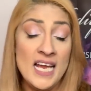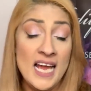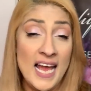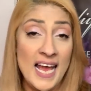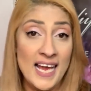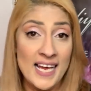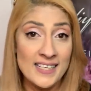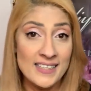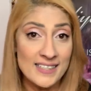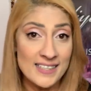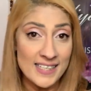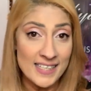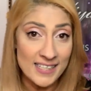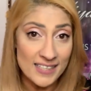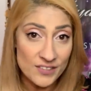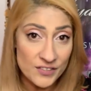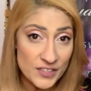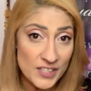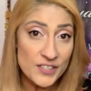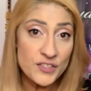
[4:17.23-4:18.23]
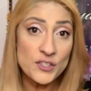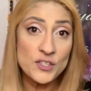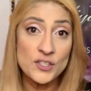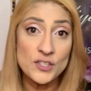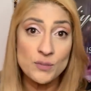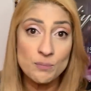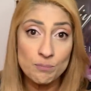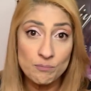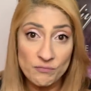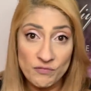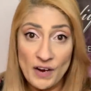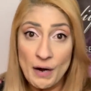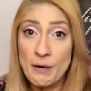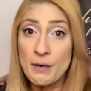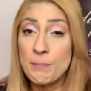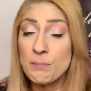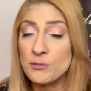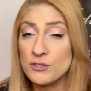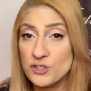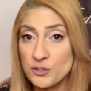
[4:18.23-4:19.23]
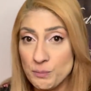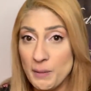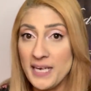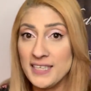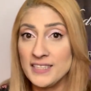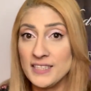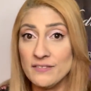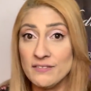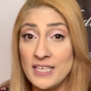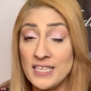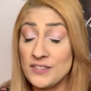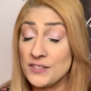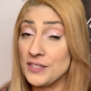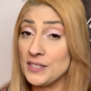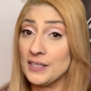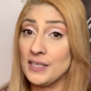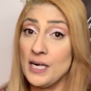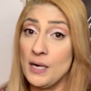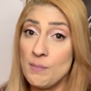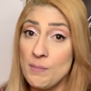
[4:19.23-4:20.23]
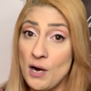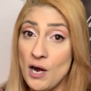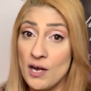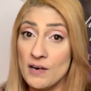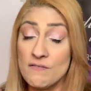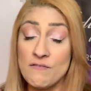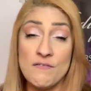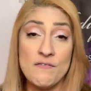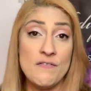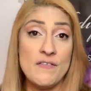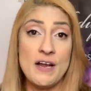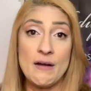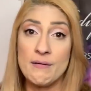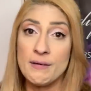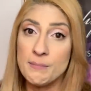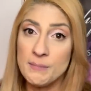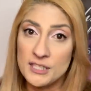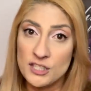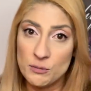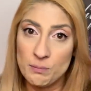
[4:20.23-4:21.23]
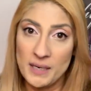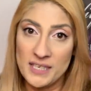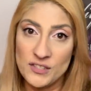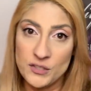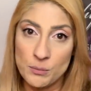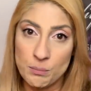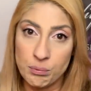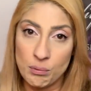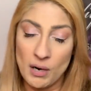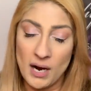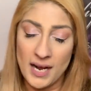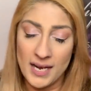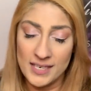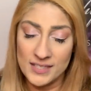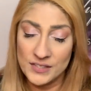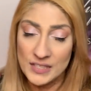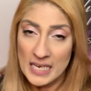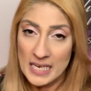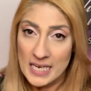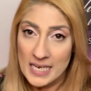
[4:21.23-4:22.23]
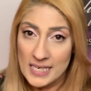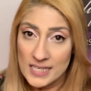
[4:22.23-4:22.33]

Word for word: And it is this very perspective that's going to come on very much by surprise,